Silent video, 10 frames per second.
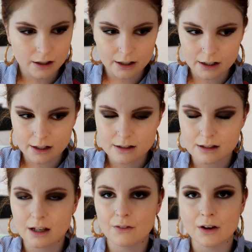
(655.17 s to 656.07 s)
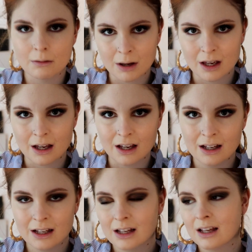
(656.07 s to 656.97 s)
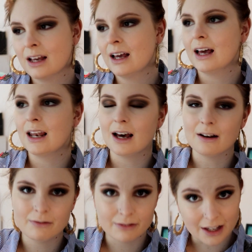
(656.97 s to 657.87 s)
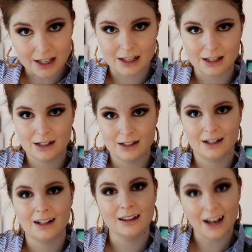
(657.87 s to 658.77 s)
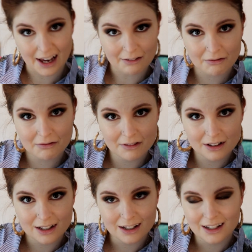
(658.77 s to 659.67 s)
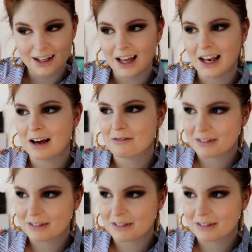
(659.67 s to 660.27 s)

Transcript: it is giving me a la fille life. A la